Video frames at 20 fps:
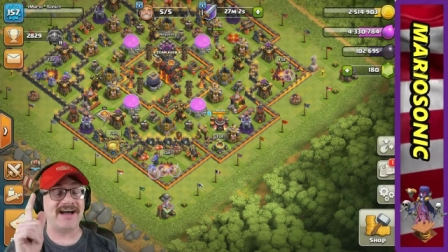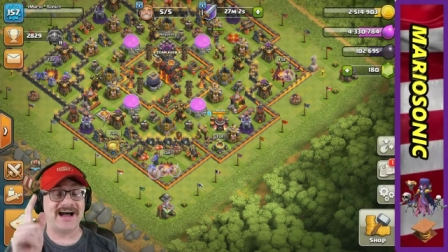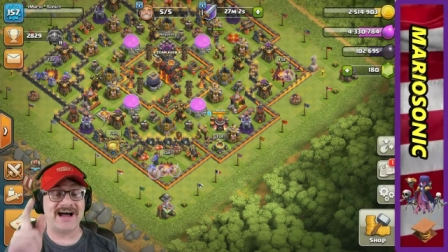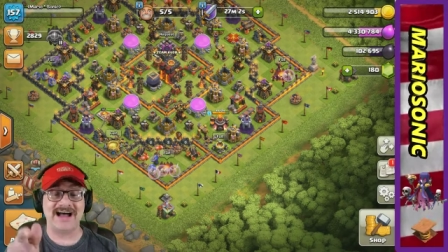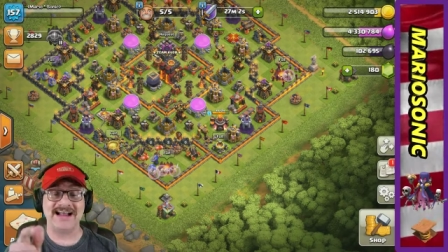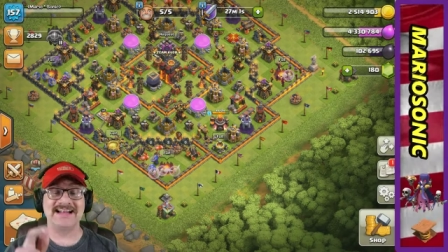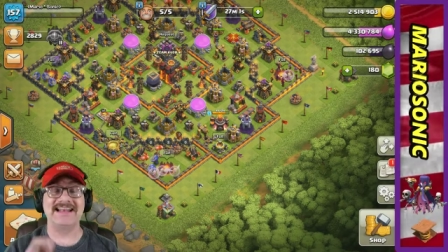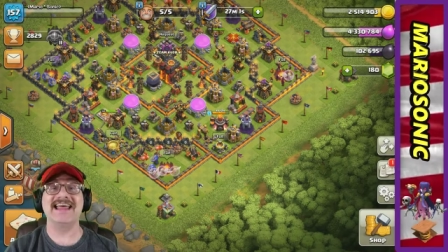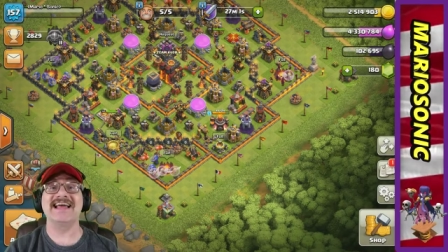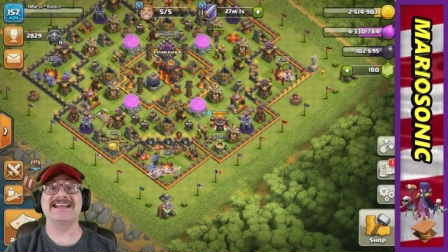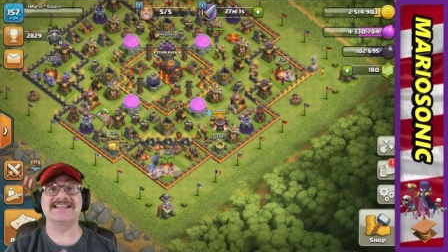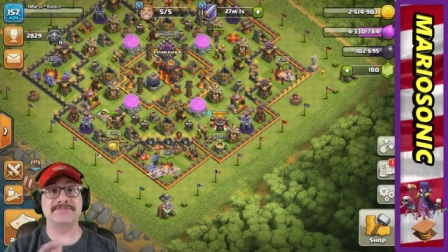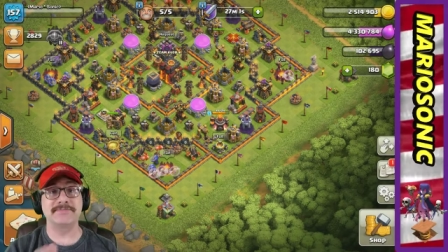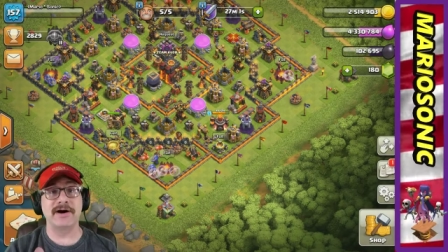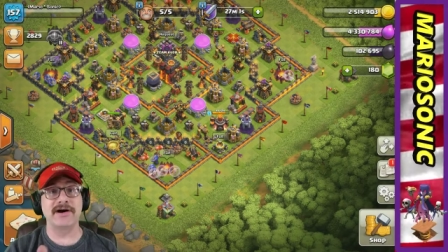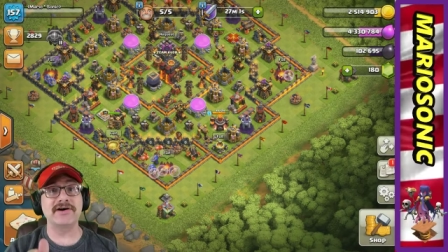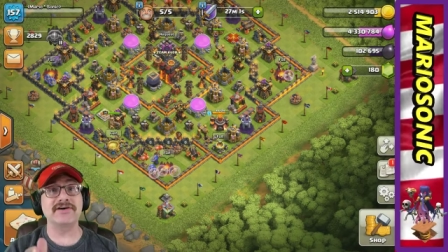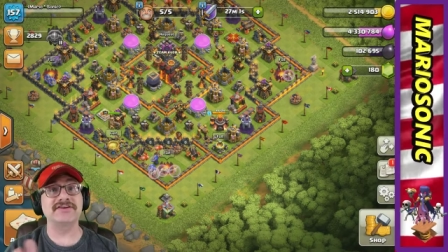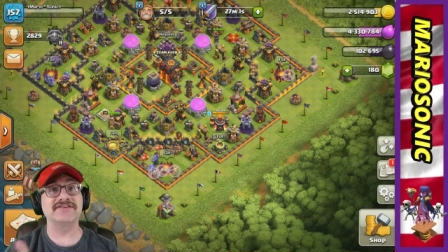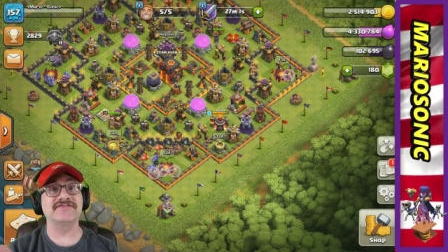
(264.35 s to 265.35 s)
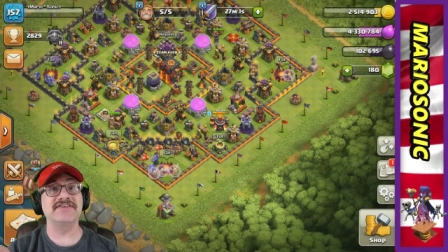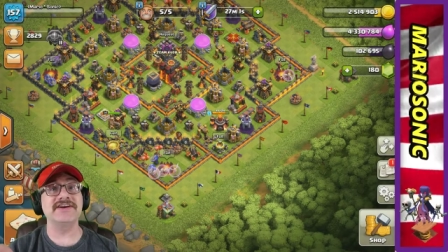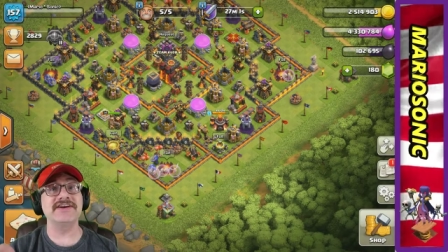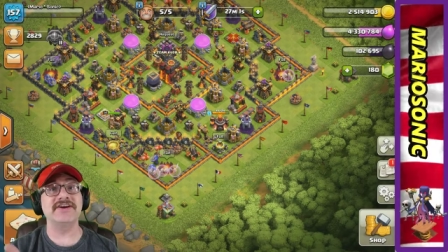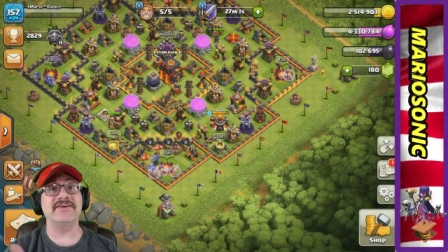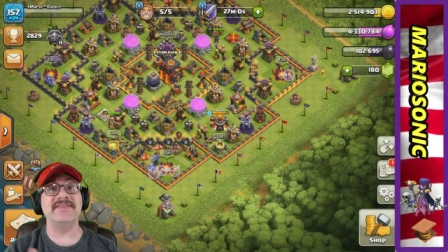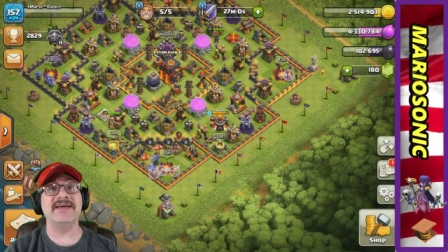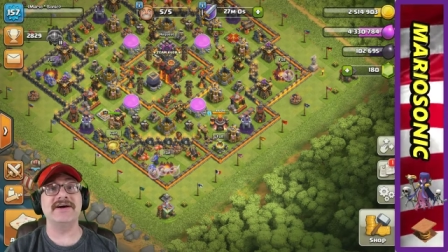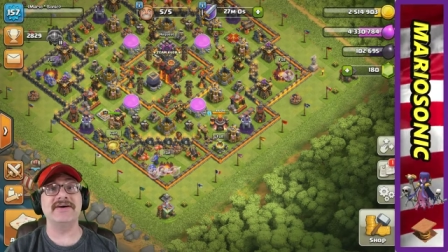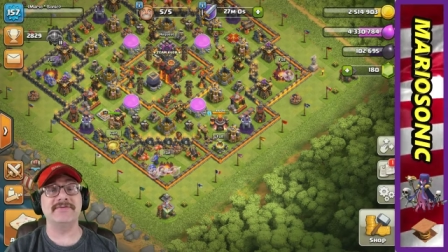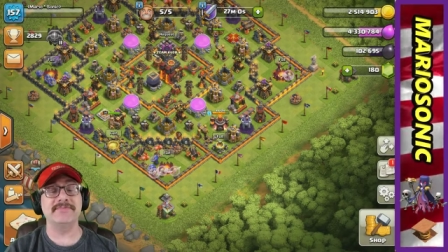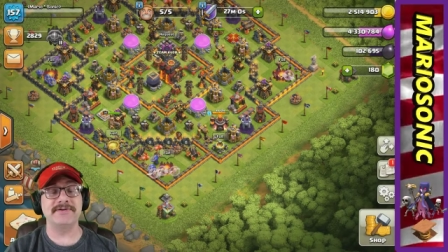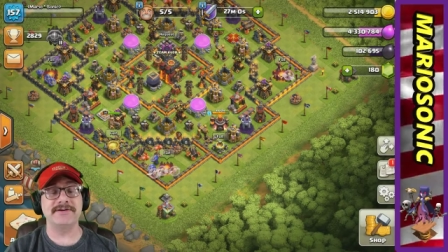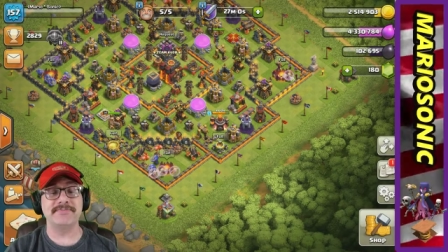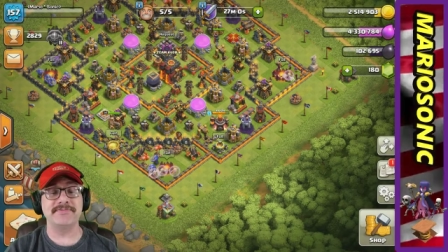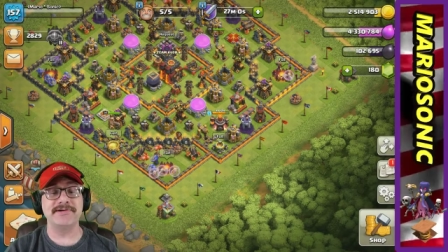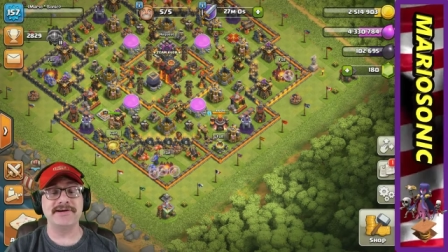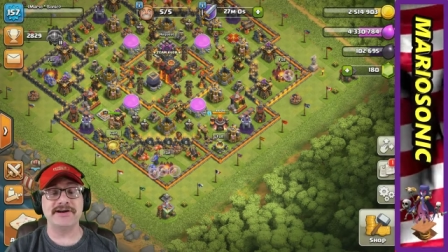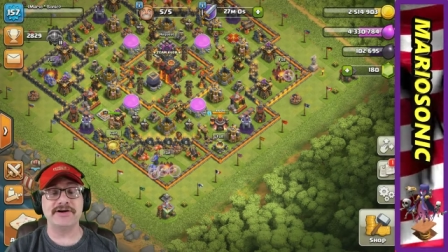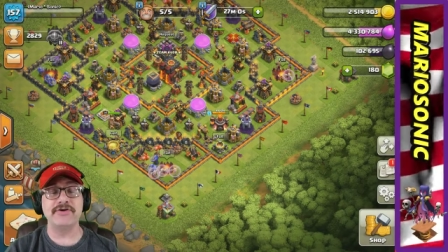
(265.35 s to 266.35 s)
uh, like tomorrow's video. That would be
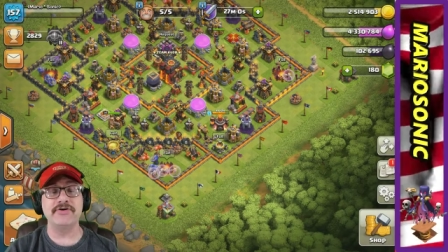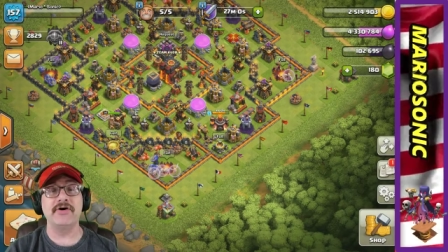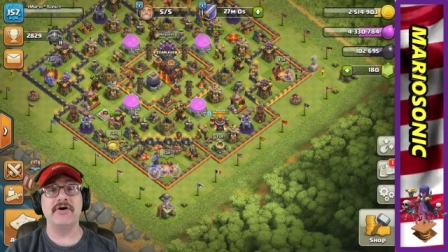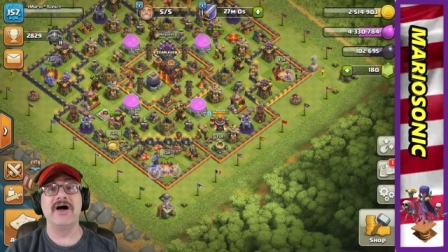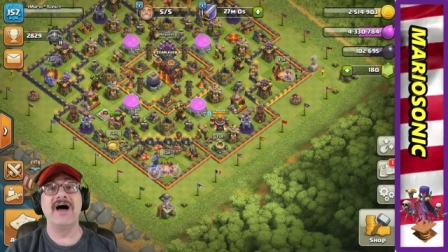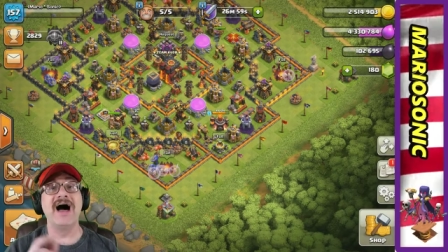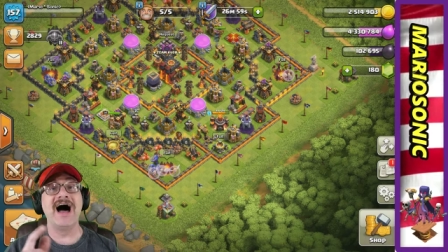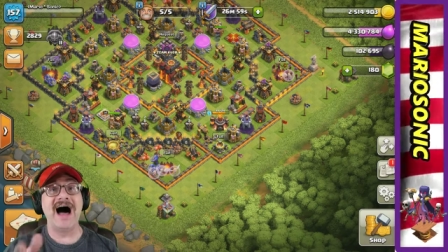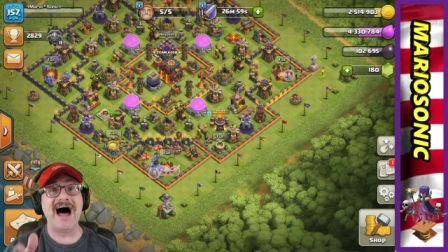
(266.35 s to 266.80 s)
pretty cool.